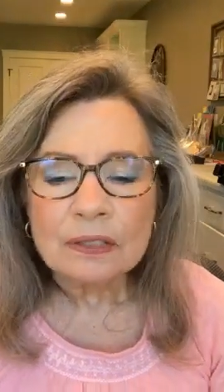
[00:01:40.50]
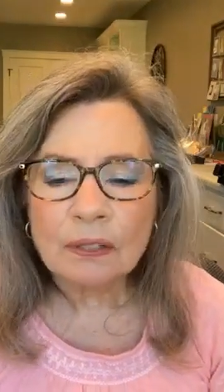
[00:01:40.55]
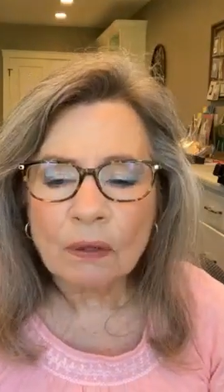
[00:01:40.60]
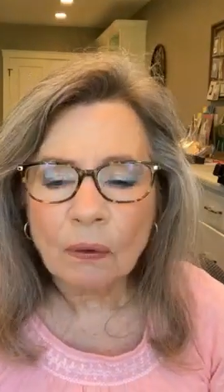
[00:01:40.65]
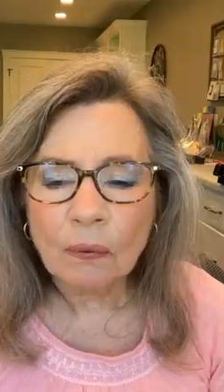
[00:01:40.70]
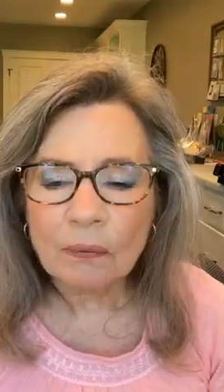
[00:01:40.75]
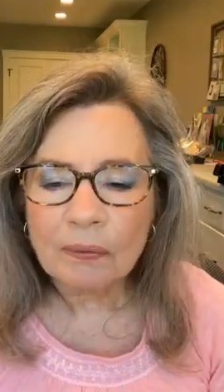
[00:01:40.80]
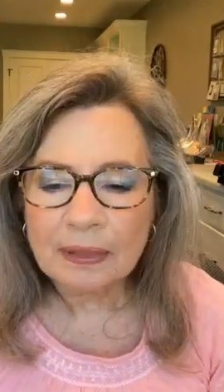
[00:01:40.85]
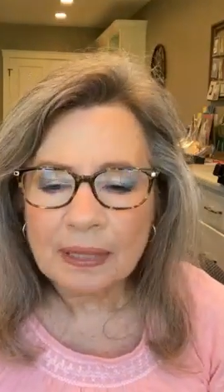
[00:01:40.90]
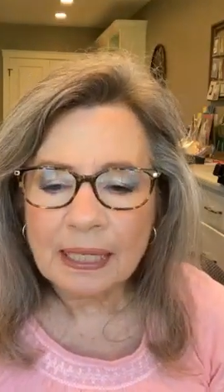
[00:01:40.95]

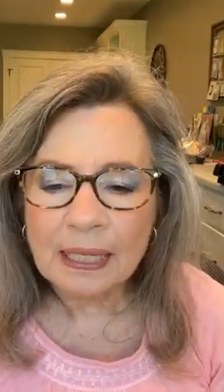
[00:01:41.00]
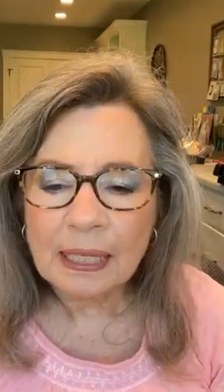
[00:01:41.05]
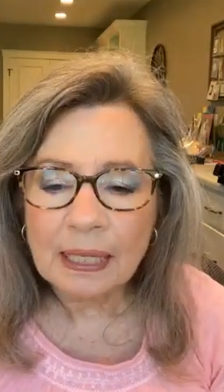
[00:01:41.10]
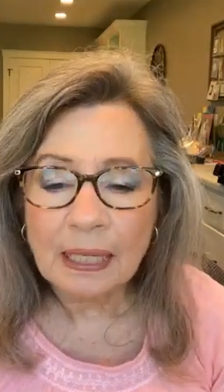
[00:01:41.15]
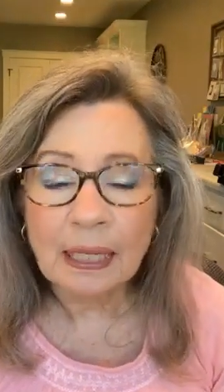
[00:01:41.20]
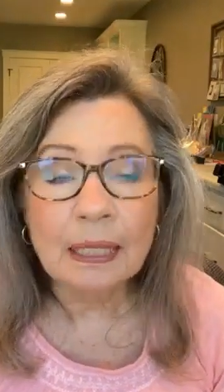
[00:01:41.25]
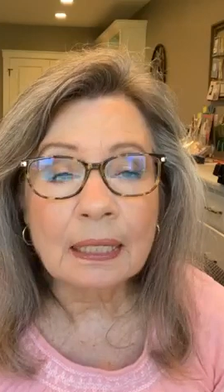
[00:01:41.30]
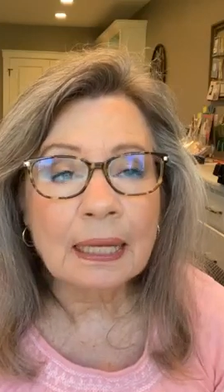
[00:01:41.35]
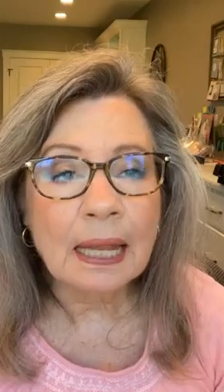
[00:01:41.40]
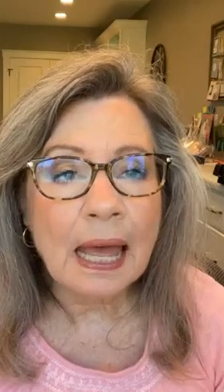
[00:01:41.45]
So
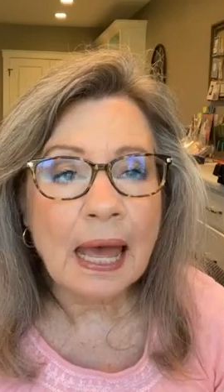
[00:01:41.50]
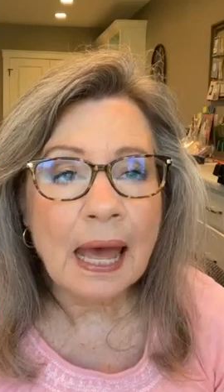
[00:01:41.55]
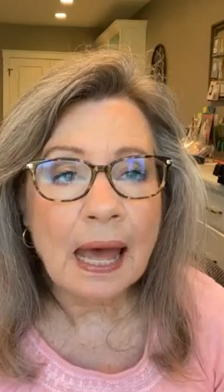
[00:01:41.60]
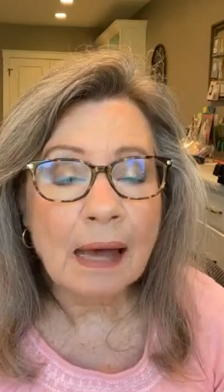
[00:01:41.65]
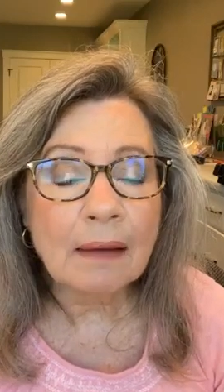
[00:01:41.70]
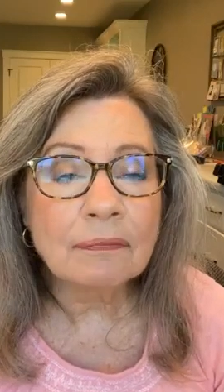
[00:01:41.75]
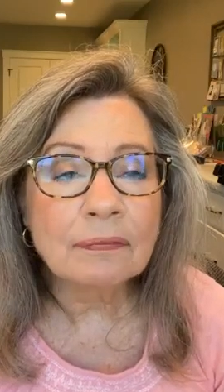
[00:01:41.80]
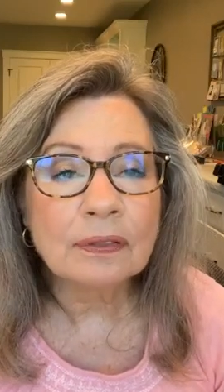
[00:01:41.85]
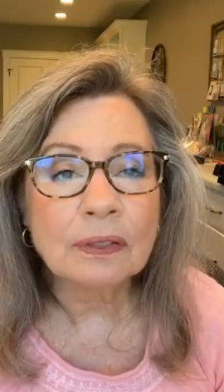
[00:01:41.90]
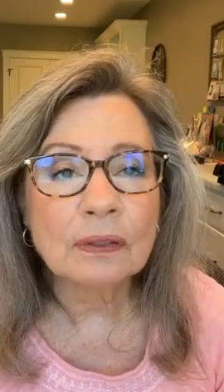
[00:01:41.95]
then
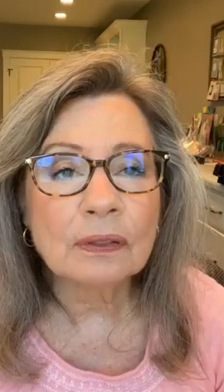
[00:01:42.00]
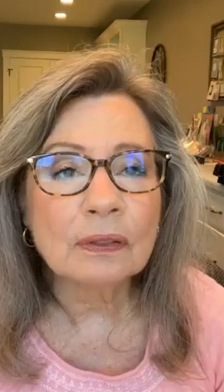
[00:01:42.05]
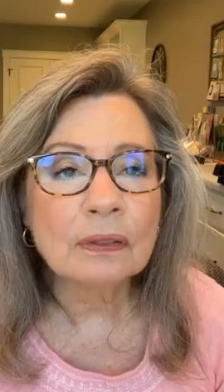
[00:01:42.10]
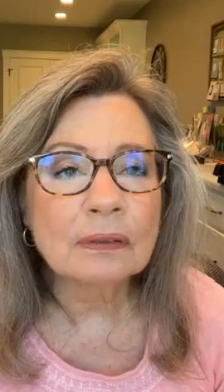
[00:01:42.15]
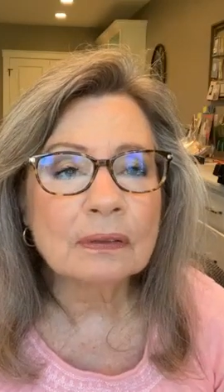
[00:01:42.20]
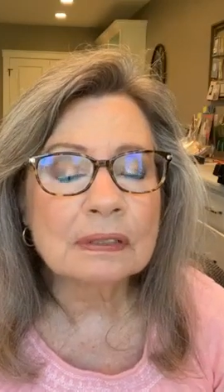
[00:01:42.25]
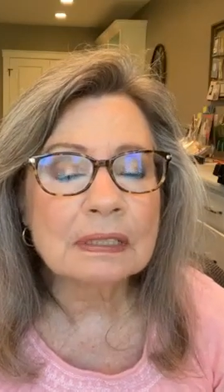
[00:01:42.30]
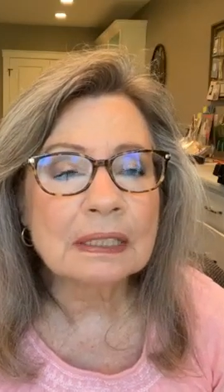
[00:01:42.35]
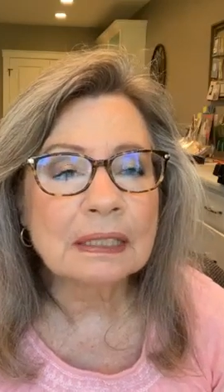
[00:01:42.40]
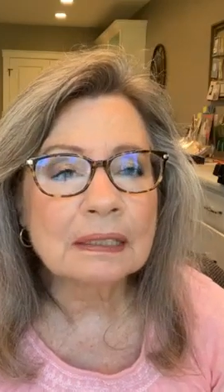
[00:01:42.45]

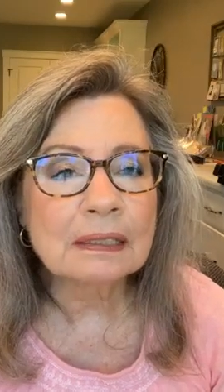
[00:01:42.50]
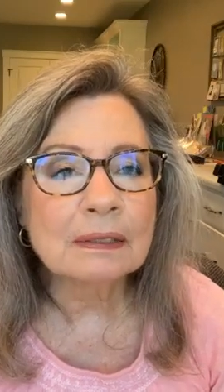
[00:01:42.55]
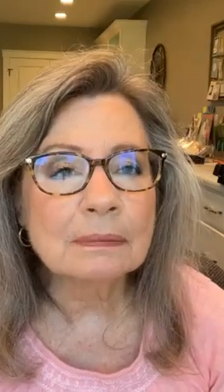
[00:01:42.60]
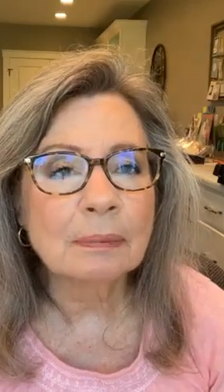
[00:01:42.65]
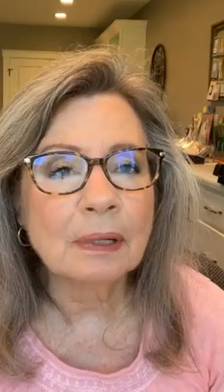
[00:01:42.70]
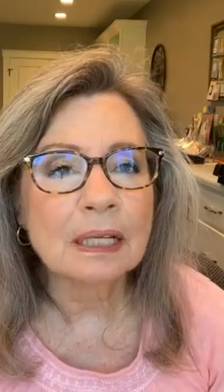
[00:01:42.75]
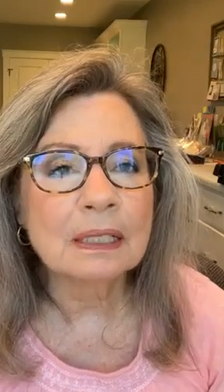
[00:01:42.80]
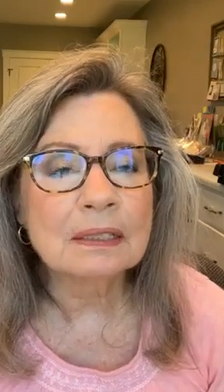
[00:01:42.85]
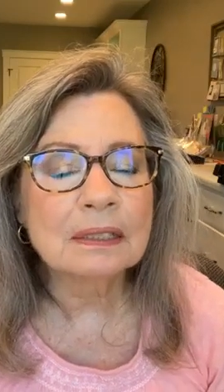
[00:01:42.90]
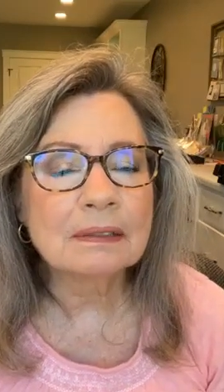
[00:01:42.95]
after
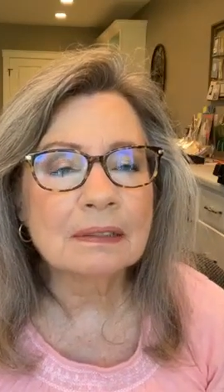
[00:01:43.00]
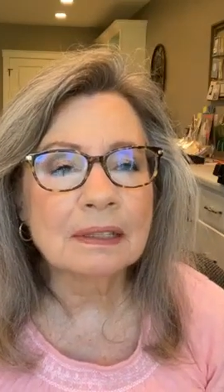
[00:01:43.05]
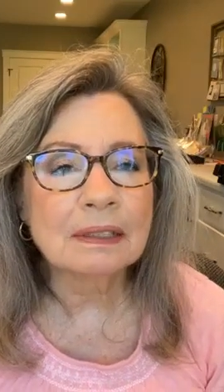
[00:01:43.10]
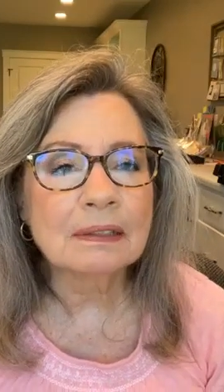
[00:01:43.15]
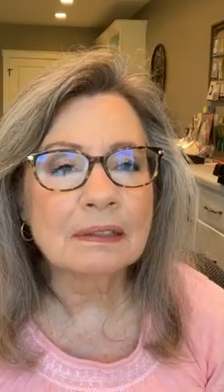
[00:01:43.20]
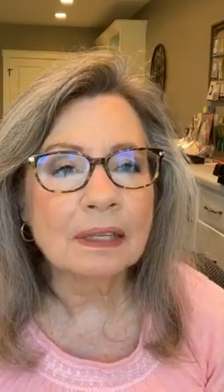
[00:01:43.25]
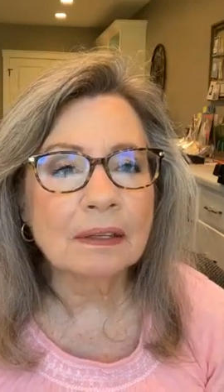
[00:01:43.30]
6 months,